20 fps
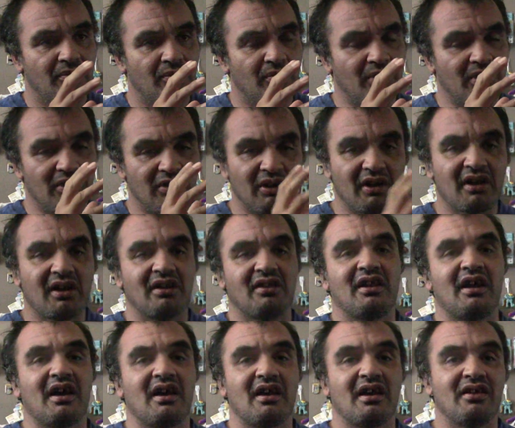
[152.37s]
we look at
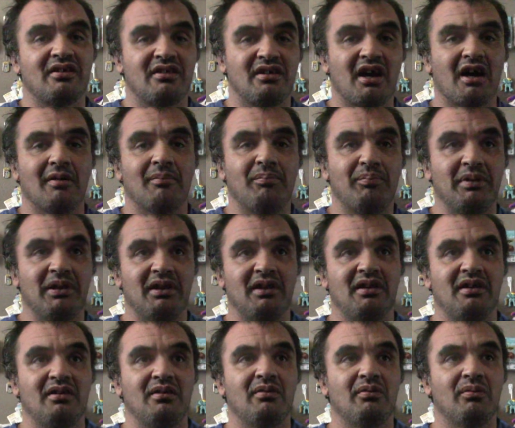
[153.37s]
that as not
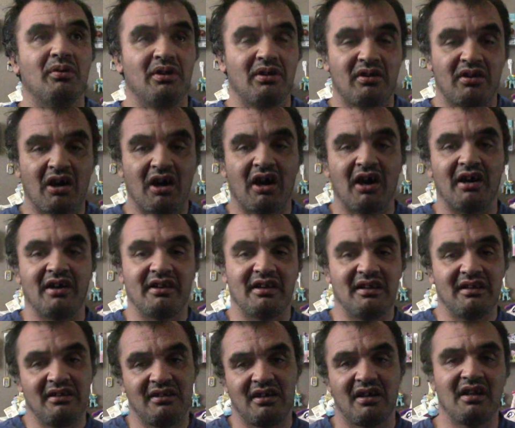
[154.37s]
being what God
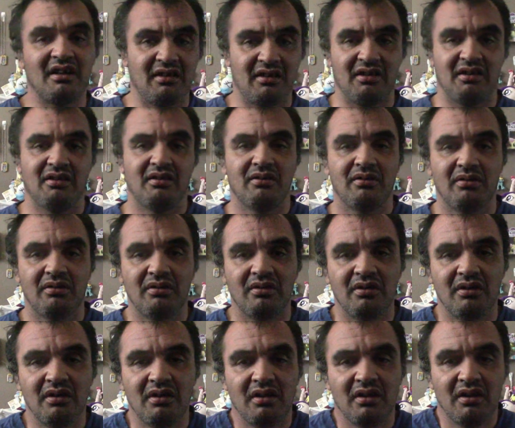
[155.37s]
intended,
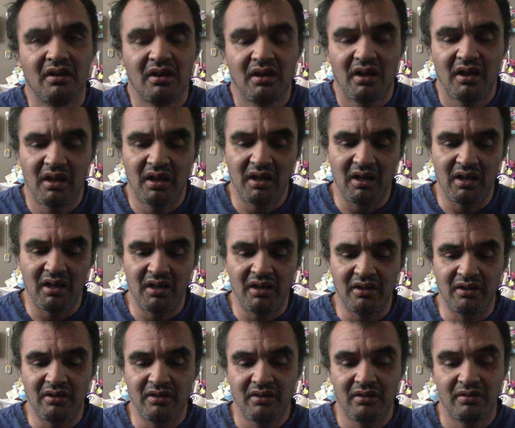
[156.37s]

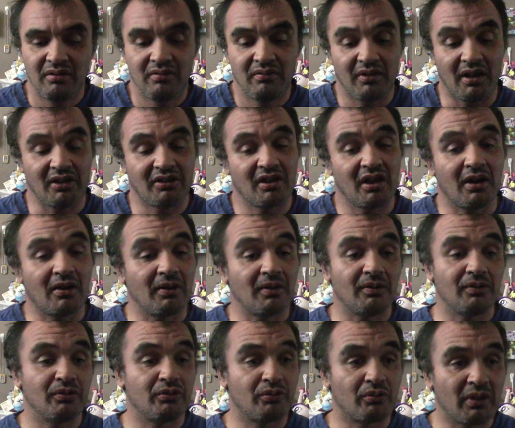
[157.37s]
and that's how I
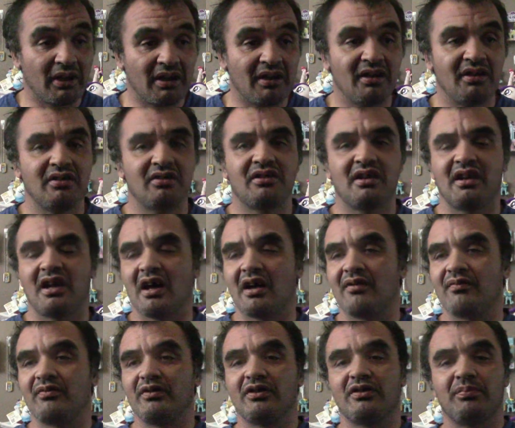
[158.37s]
was raised, and out
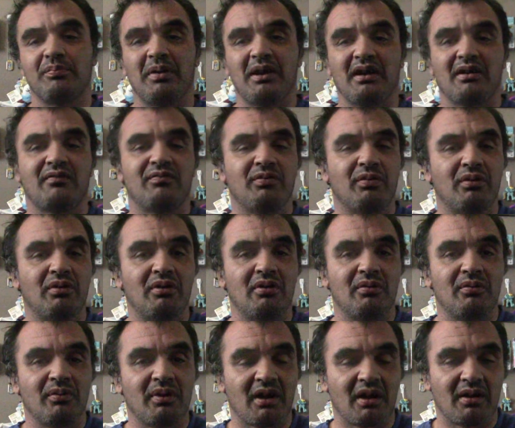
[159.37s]
of respect for
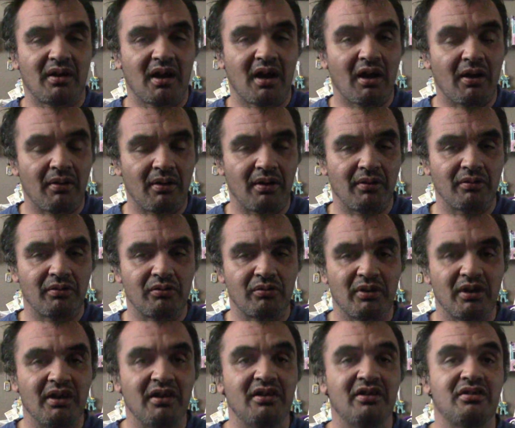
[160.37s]
what I, how I was
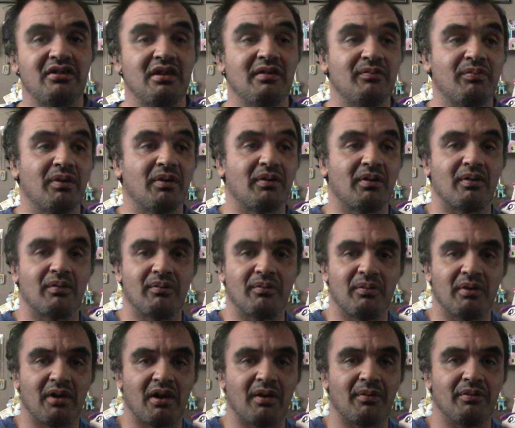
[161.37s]
raised and for
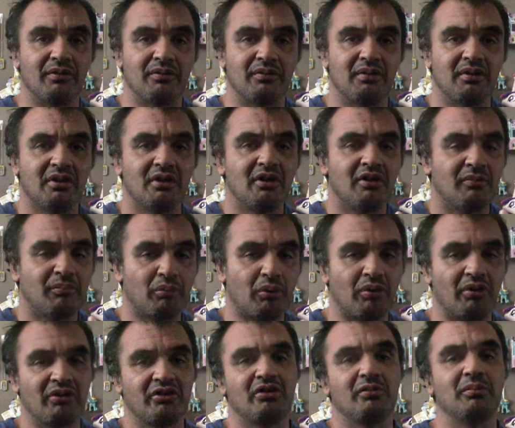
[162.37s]
what I was
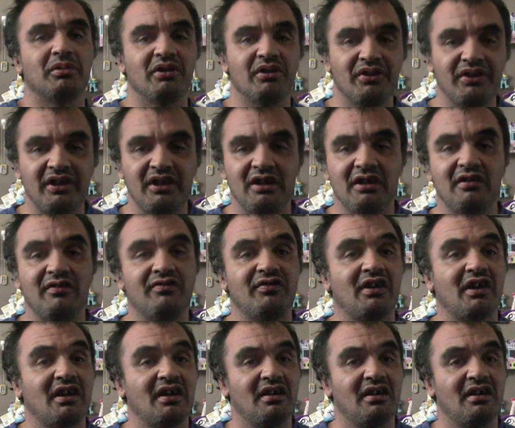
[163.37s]
born to believe,